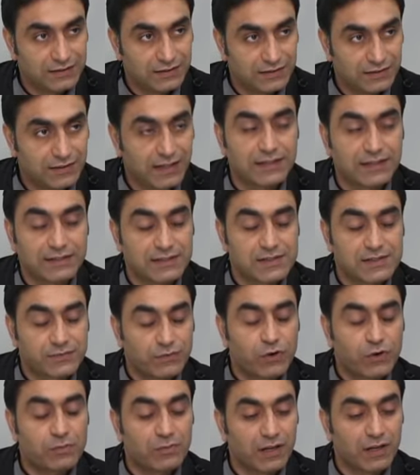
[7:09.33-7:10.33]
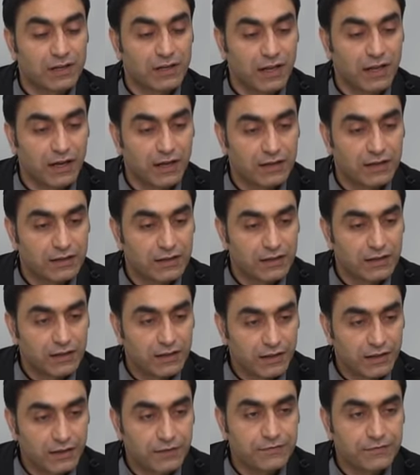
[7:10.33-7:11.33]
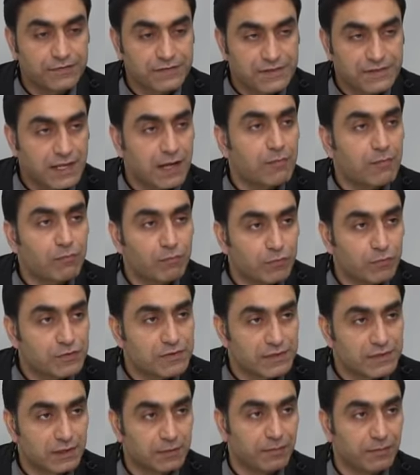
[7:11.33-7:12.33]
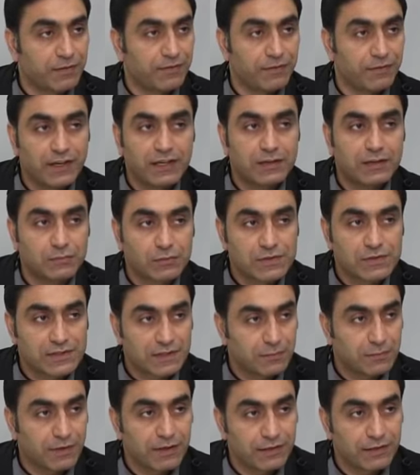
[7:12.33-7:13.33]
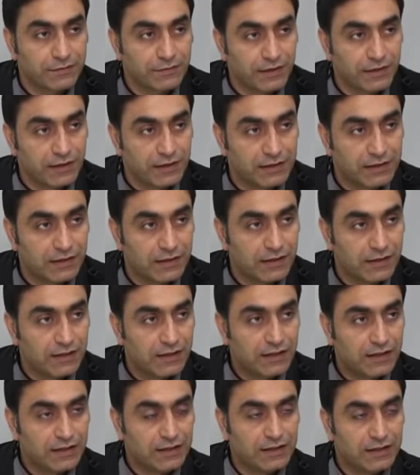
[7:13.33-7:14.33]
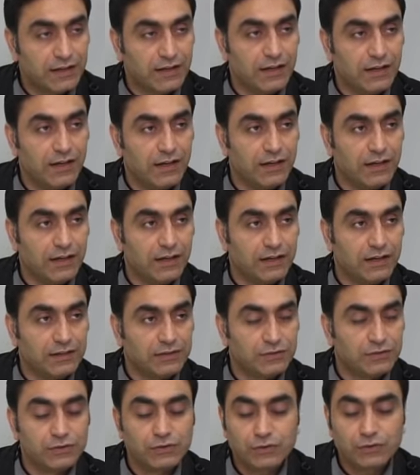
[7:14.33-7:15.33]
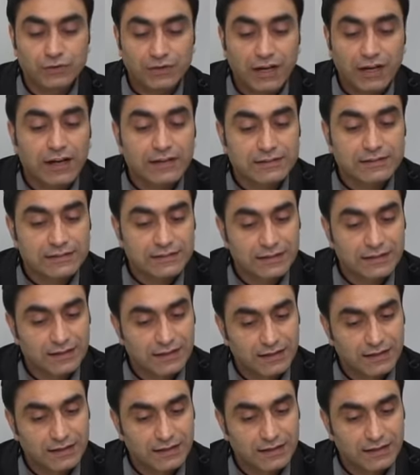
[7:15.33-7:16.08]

that is from Allah. If some Muslim, if any Muslim anywhere do not